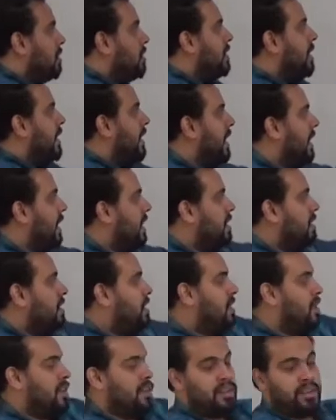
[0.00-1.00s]

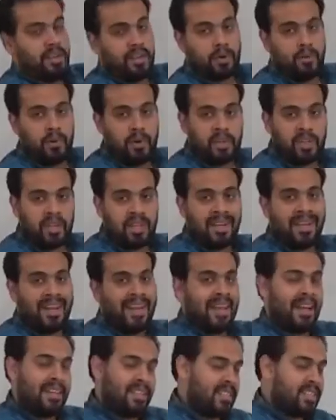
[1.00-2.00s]
again, linear equation
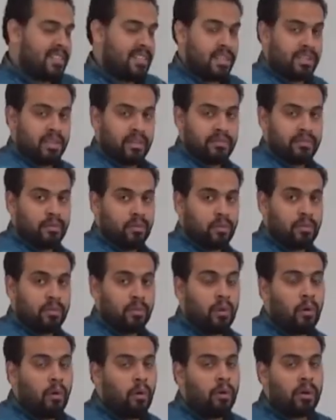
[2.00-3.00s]
has a standard
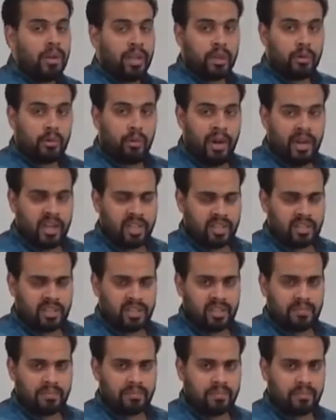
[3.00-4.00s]
form. All
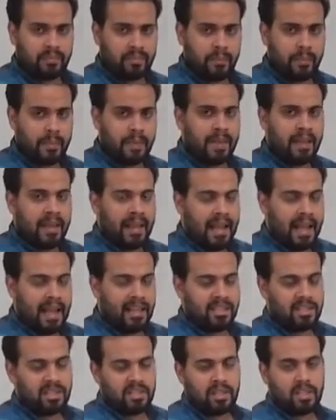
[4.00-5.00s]
equations
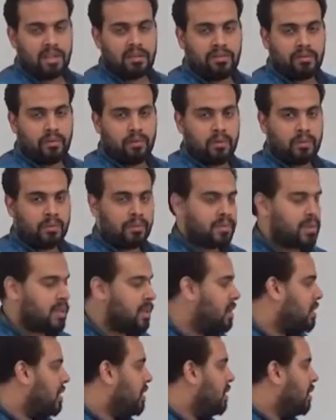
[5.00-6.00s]
has a standard forms.